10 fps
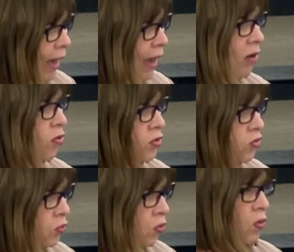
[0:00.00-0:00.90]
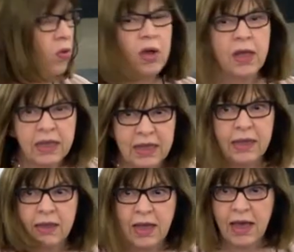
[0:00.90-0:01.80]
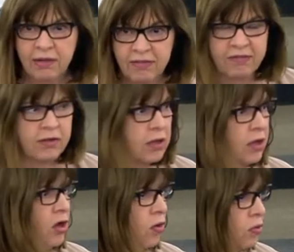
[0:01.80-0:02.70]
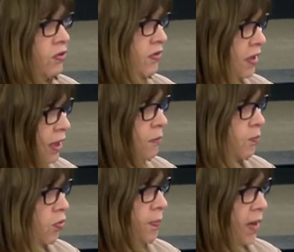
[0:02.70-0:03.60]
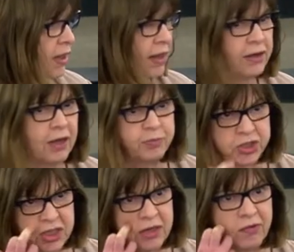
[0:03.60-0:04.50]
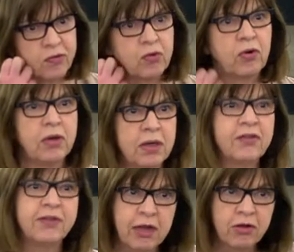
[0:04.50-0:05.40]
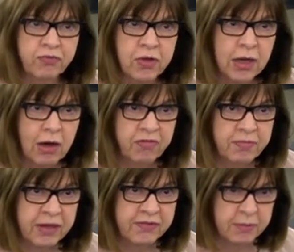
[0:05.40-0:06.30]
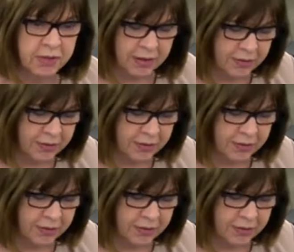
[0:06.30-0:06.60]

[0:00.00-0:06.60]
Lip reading: are the alpha and omega, the beginning and the end of the fight against propaganda and misinformation.